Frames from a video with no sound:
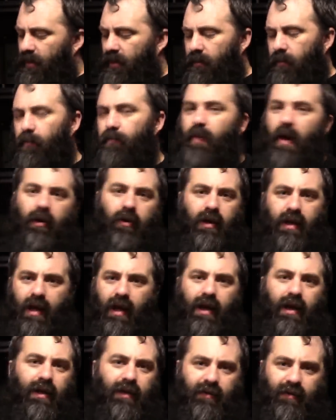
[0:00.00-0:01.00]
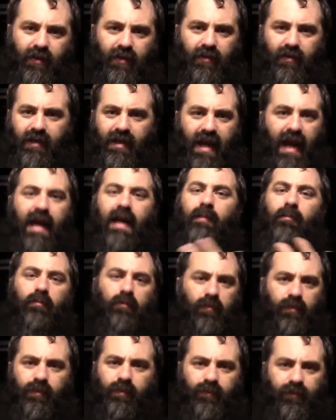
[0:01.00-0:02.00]
barricades and
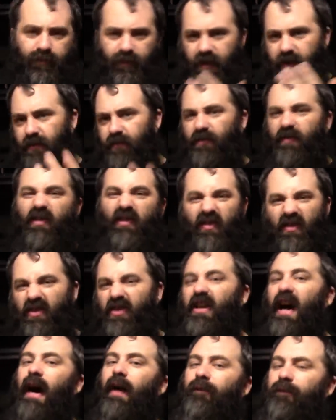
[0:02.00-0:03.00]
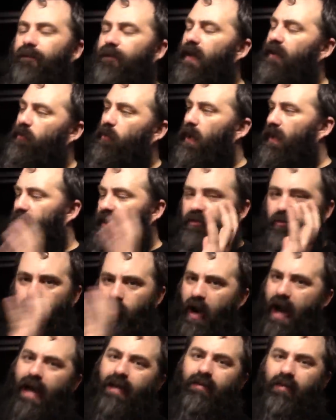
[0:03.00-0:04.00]
game stuff as well as
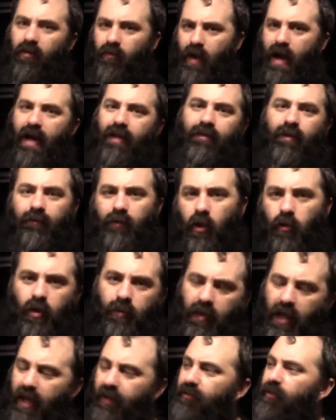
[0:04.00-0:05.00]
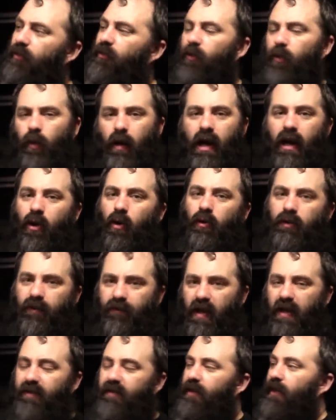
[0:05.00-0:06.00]
racks and racks of loaner blasters for when I hold
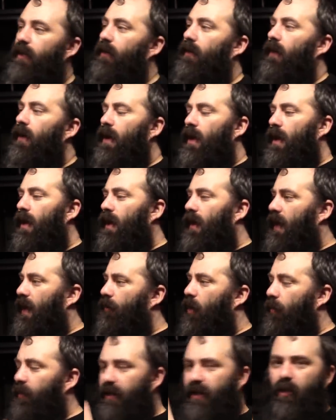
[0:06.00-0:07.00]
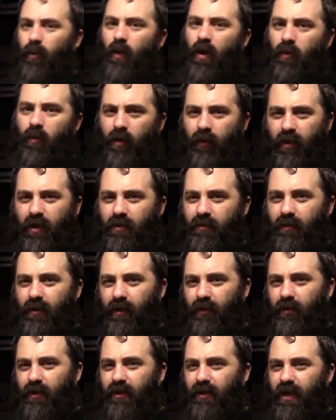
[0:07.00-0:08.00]
events here. And I'm hoping to get one where the, the
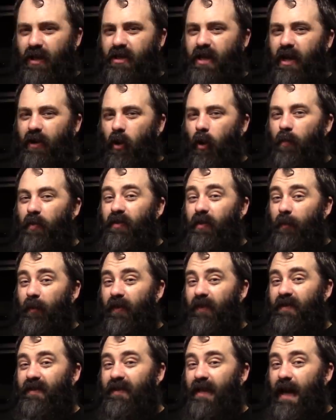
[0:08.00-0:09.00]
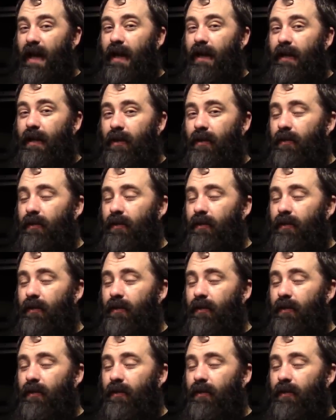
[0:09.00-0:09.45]
container opens up on the side.